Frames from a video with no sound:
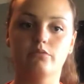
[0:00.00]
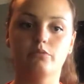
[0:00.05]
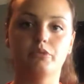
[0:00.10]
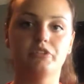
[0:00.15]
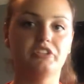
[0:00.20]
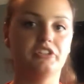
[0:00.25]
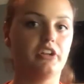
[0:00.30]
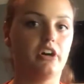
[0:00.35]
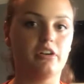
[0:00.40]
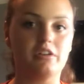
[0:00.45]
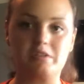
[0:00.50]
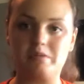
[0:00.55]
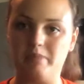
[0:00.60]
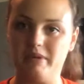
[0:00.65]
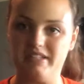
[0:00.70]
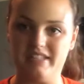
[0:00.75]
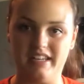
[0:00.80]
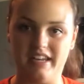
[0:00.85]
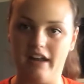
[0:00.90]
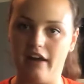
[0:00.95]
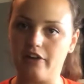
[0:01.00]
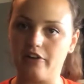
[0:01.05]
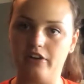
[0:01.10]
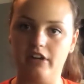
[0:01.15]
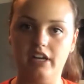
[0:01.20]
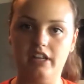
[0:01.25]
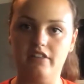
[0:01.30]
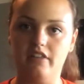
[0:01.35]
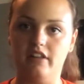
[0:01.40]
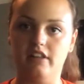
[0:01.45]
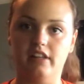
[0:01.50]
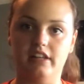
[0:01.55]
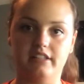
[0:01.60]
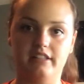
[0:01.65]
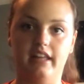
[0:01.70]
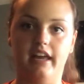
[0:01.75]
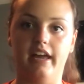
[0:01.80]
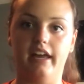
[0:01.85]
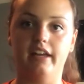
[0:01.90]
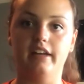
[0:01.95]
when the dog spits it out or anything like
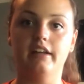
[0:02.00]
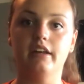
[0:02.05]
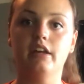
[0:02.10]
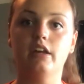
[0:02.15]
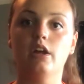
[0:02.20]
that.